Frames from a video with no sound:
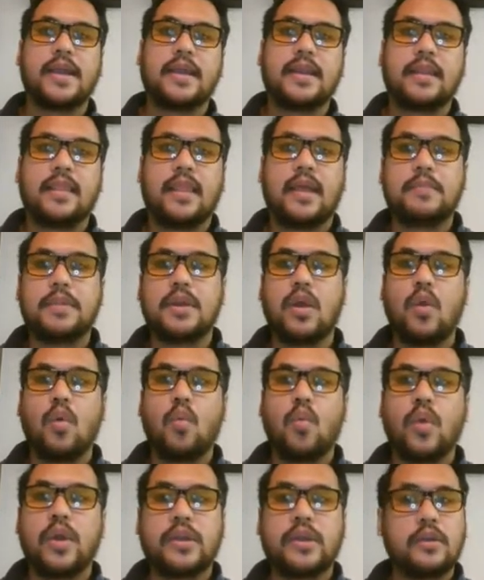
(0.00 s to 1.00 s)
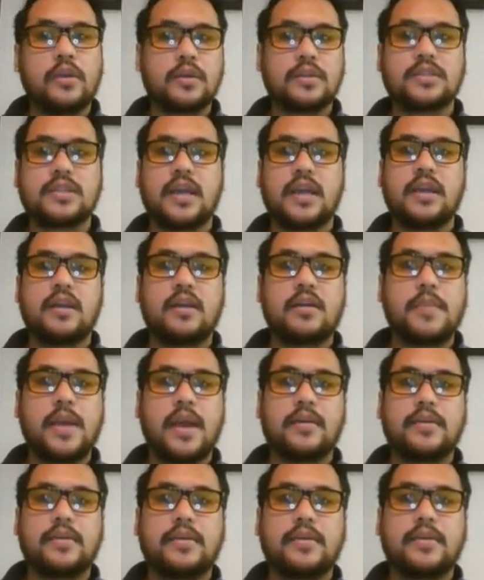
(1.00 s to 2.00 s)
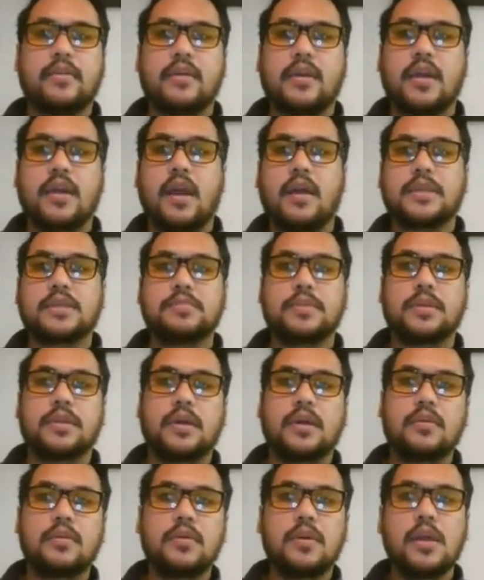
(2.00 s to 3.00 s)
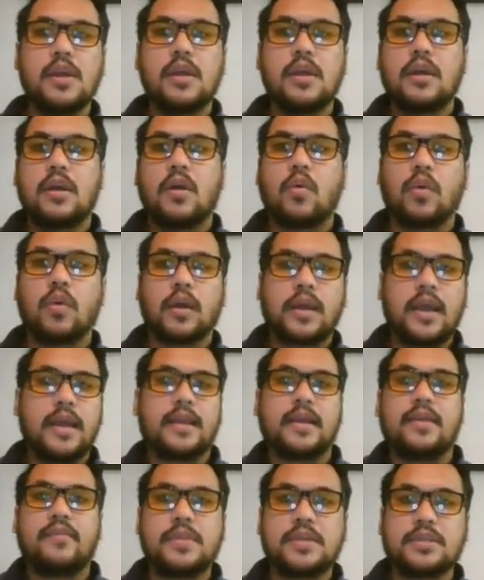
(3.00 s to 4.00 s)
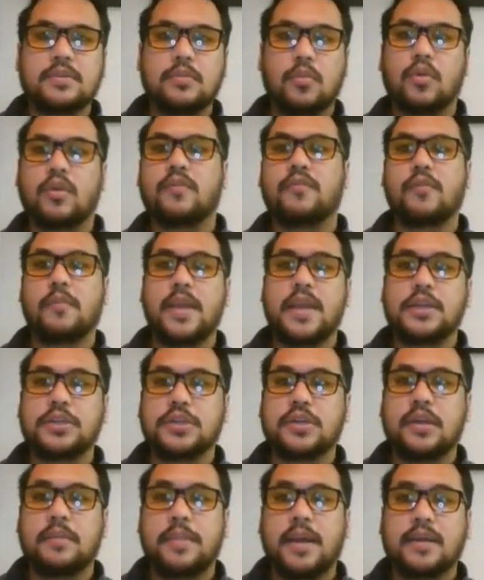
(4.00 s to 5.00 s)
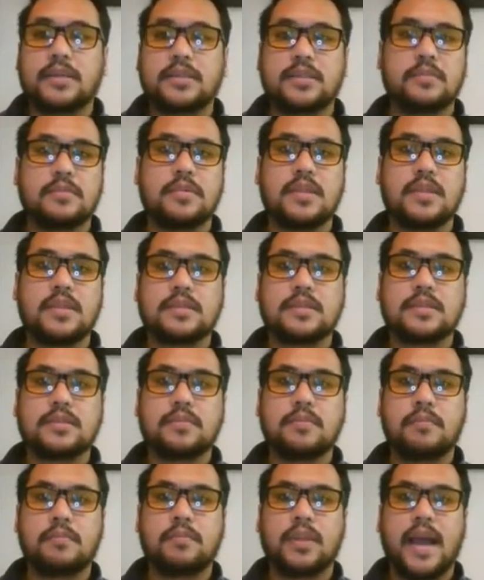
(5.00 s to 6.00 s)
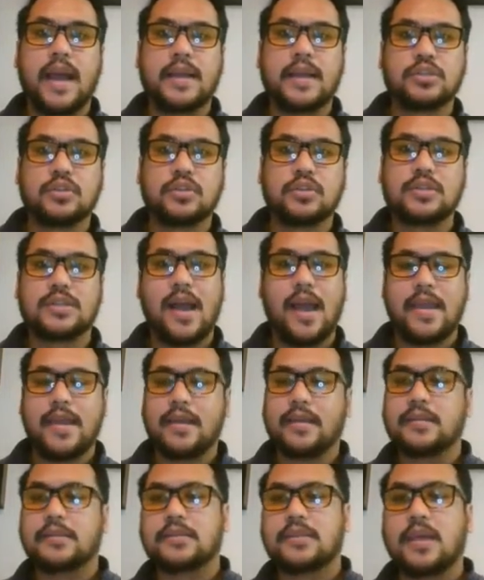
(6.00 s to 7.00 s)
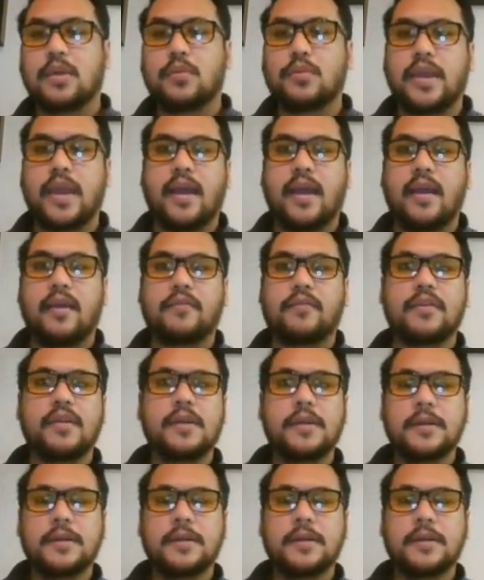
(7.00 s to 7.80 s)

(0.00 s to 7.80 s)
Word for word: can let me know what you're excited about down in the comments below, or kind of give me some more information about some of these blaster tie ins that we have.